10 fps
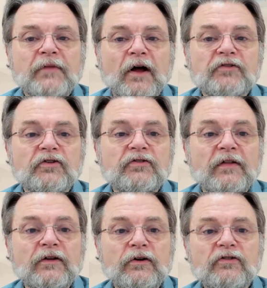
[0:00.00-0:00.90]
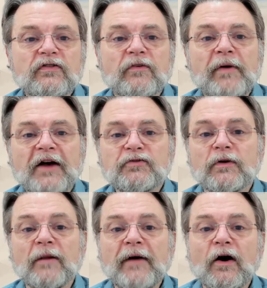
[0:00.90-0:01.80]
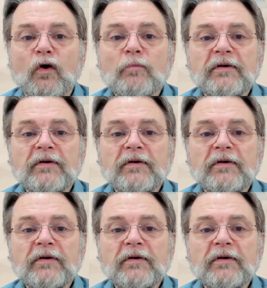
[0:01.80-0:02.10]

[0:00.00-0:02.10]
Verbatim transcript: They also said the use of a password on my home